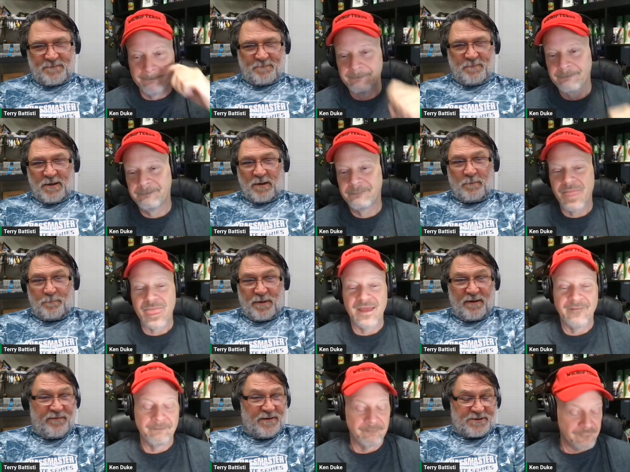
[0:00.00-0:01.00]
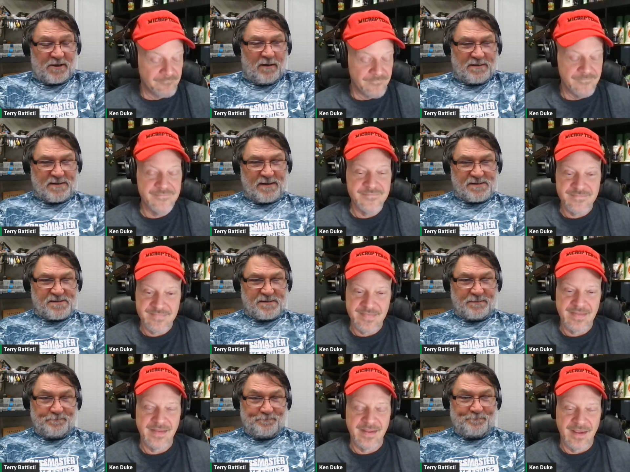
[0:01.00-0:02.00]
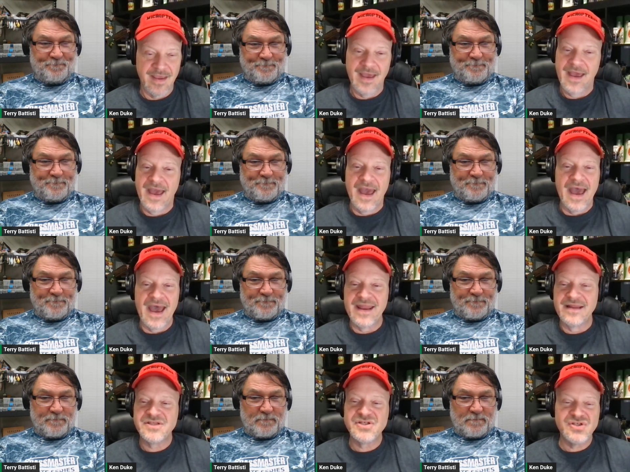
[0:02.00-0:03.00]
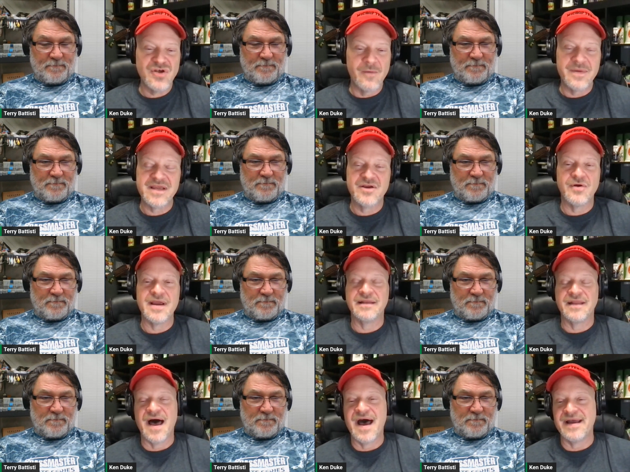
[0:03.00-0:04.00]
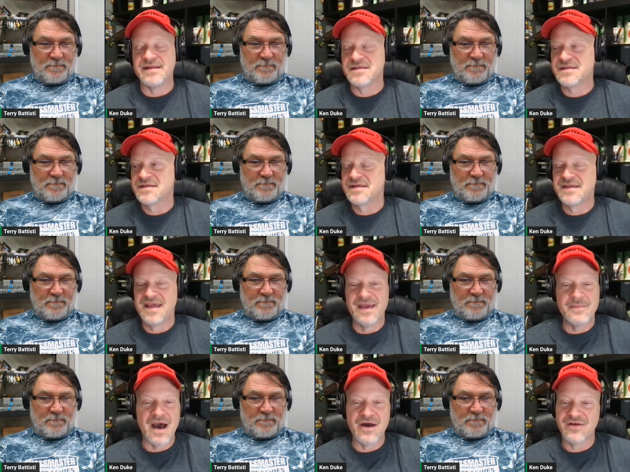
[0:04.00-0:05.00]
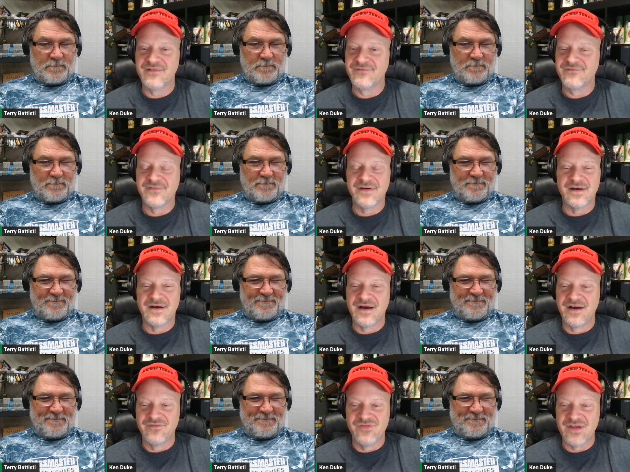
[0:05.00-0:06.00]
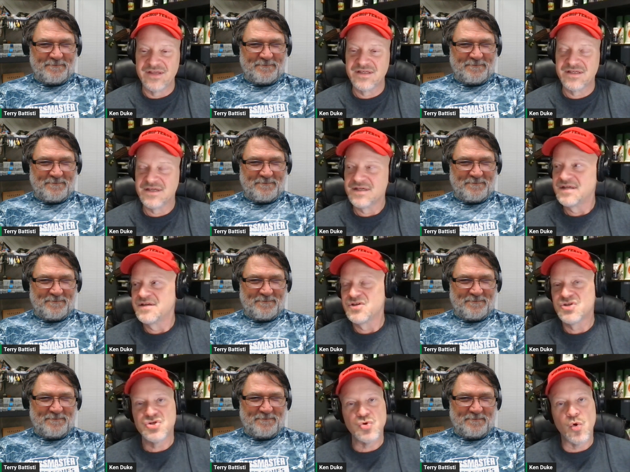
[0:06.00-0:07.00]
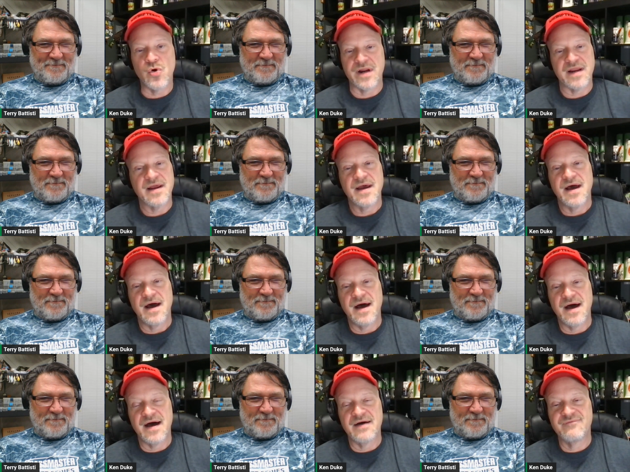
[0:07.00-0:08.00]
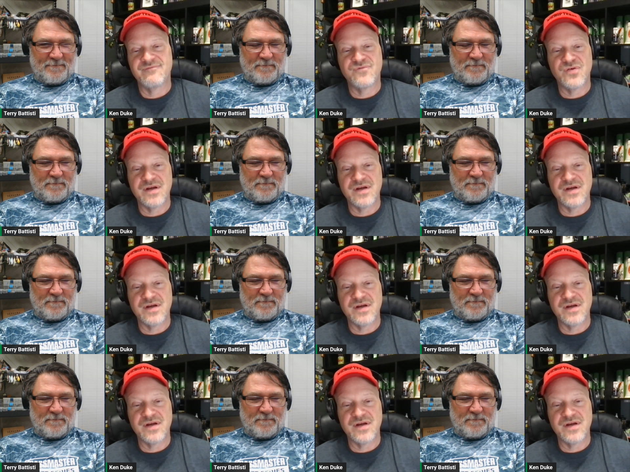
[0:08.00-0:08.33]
Speaker 1: you know, big fish contest.
Speaker 2: And, and so many great lines came out of of this story. Uh, for